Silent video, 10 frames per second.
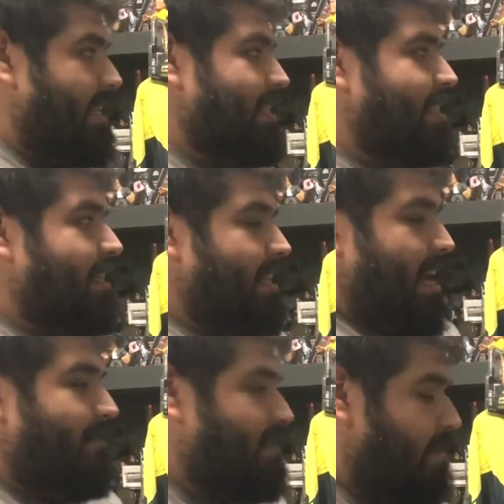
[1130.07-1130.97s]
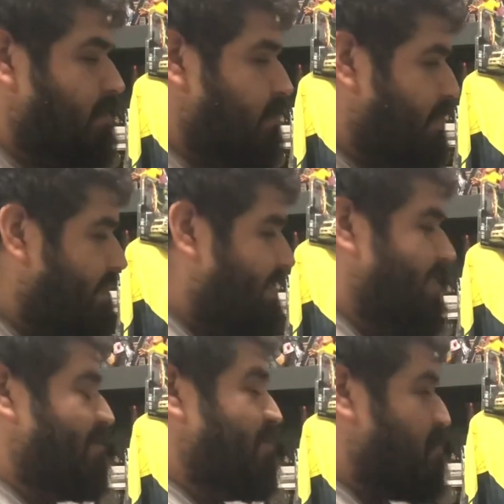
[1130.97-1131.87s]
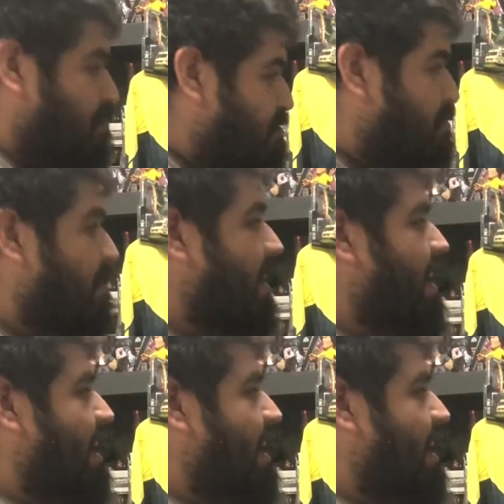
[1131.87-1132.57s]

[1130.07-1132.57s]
This is a lifetime dream come true.